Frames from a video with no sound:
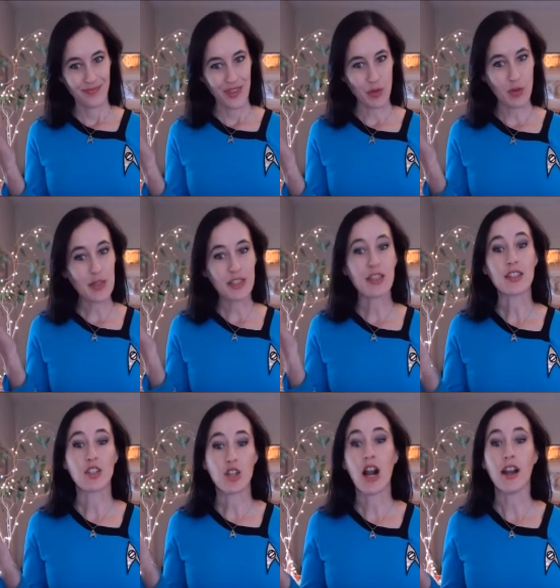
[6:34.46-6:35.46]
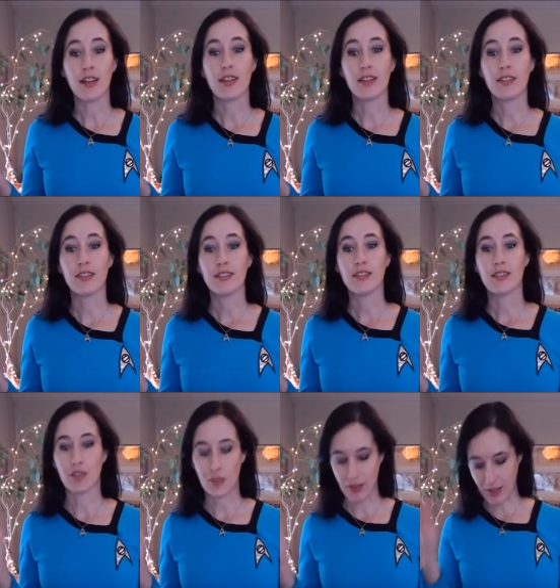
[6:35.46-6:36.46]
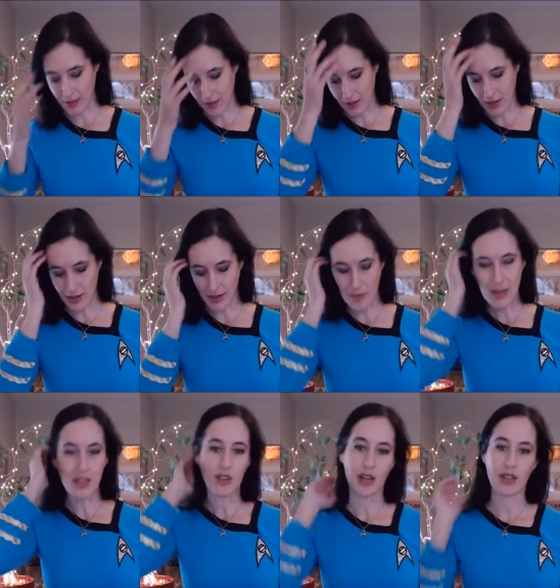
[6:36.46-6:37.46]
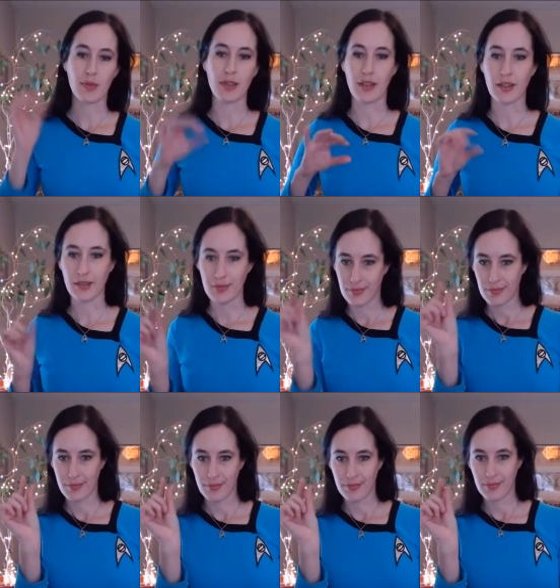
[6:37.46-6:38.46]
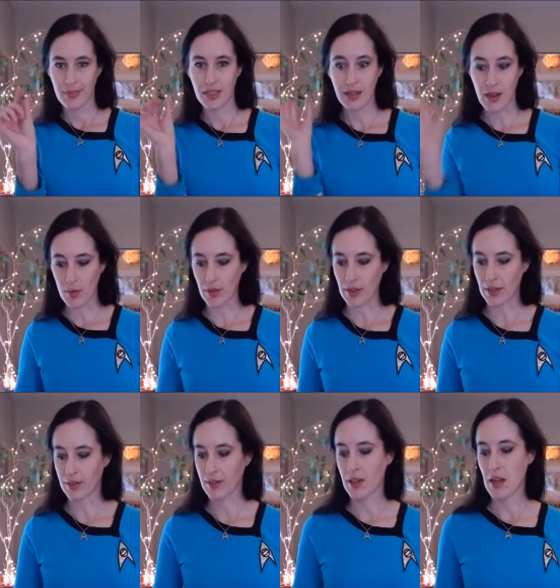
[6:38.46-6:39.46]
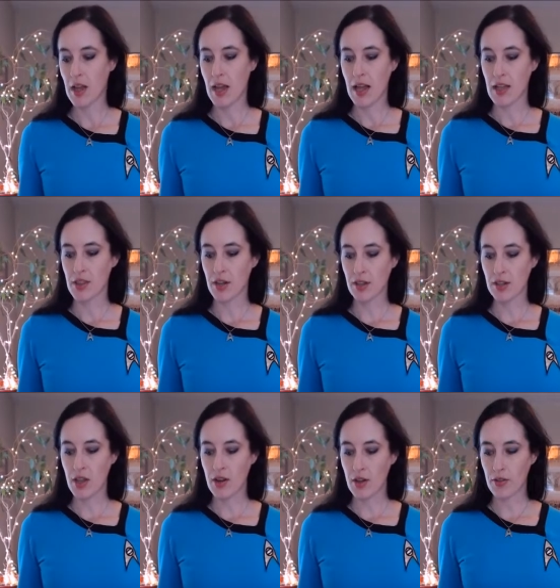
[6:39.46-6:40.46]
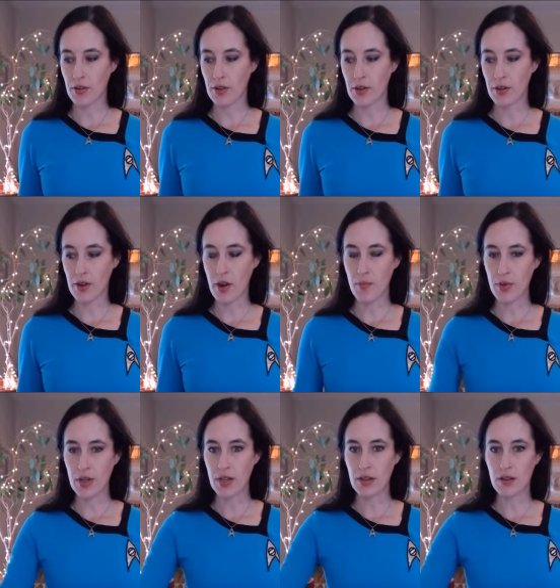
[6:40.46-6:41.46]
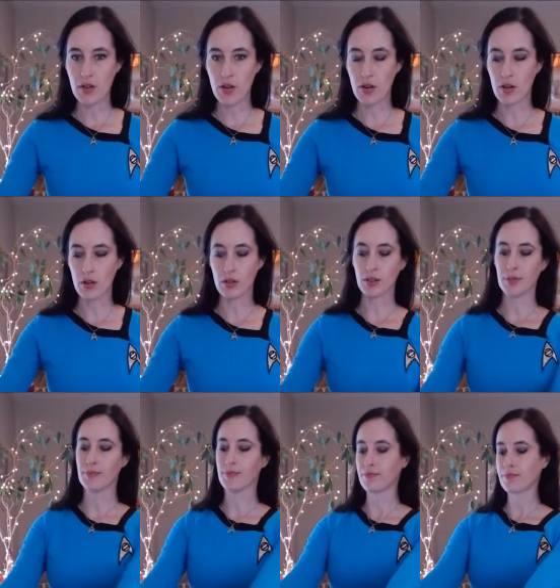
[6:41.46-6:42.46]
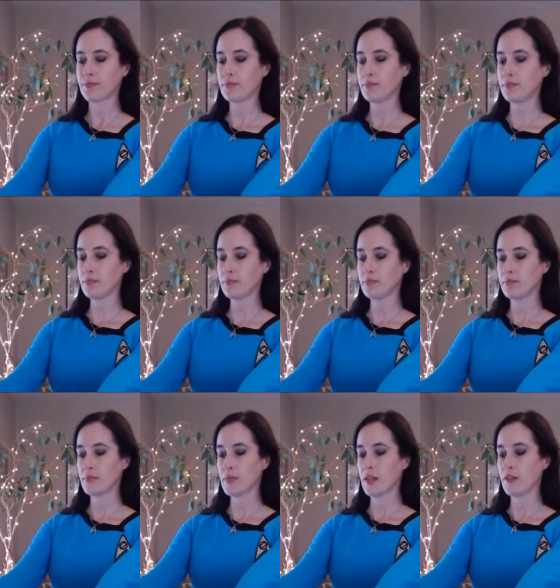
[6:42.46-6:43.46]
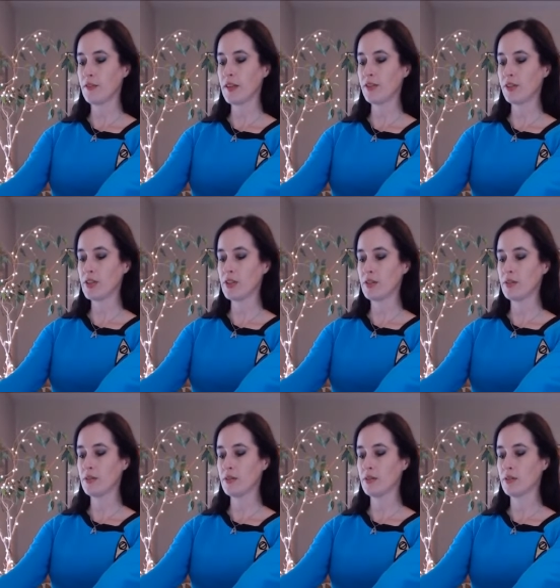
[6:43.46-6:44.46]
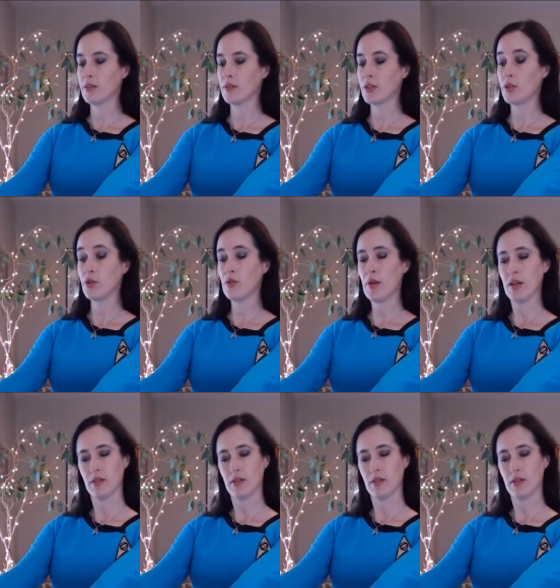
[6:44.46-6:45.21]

Rubie's doesn't try. Rubie's doesn't try. I mean, it tries, but like, it's not worth it. There's another company called Fancy Qube.